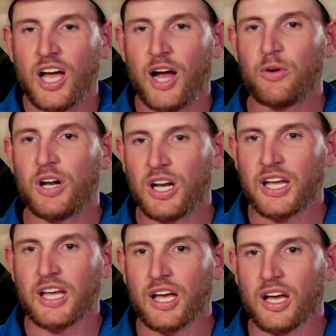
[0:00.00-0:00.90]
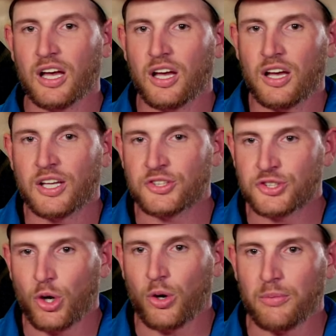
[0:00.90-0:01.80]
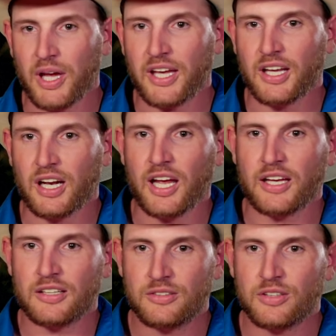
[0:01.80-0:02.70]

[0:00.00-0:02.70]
really enjoy making like